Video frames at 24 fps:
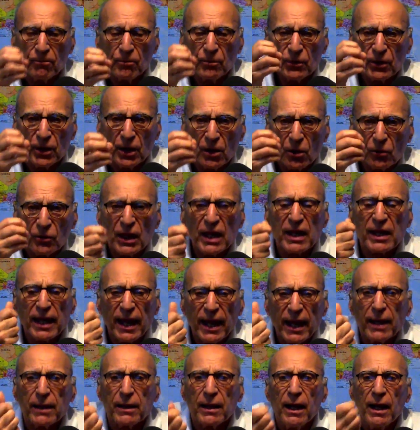They
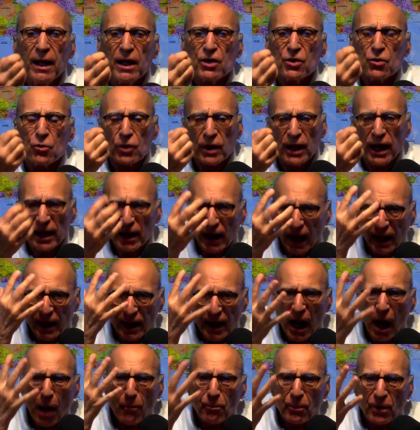can't. You cannot
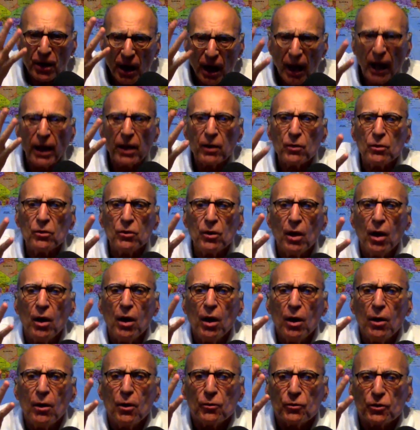comprehend
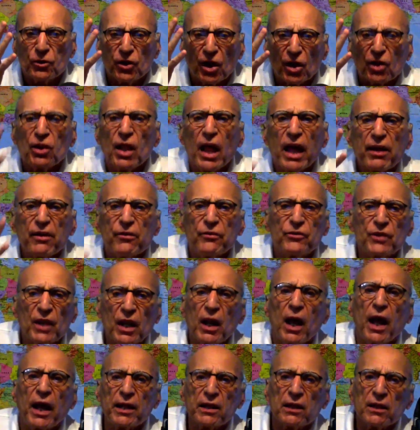the life
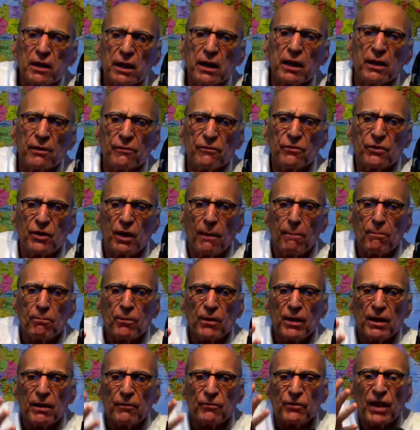that I lived,
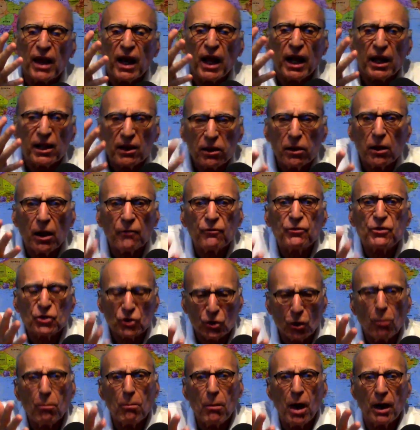that I loved
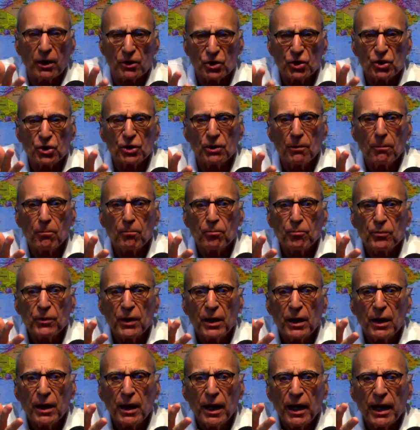so much.
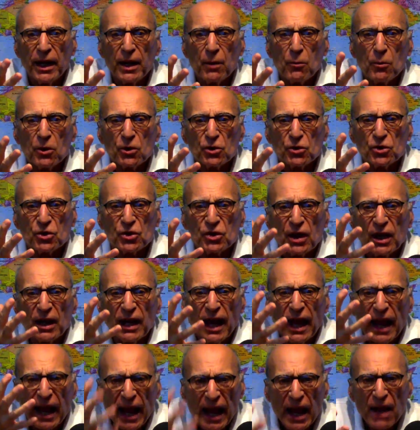It was
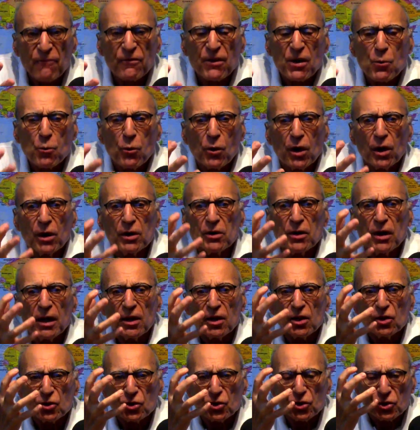everyone
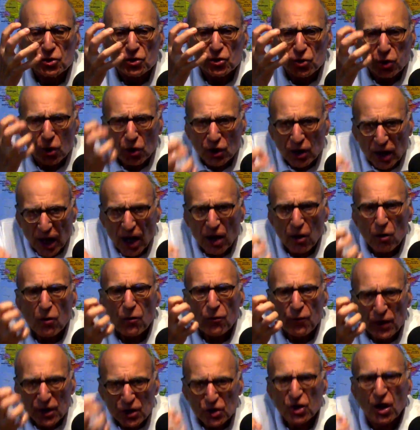took care
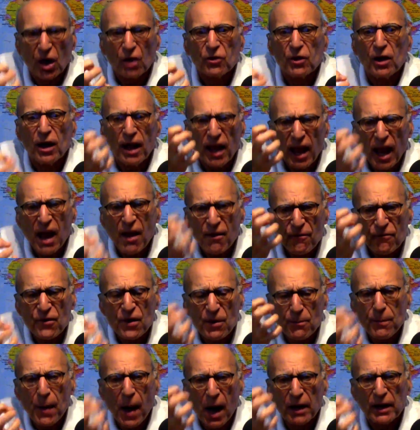of each other.
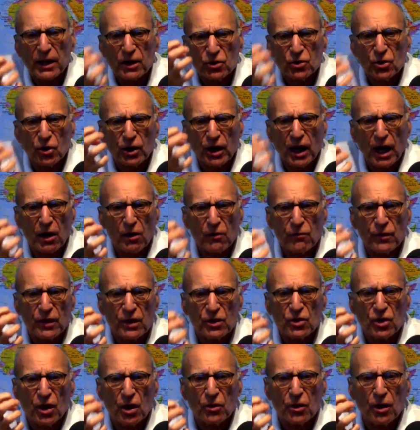Everybody took care of
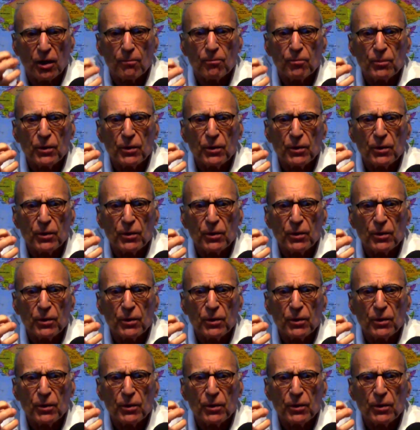each other.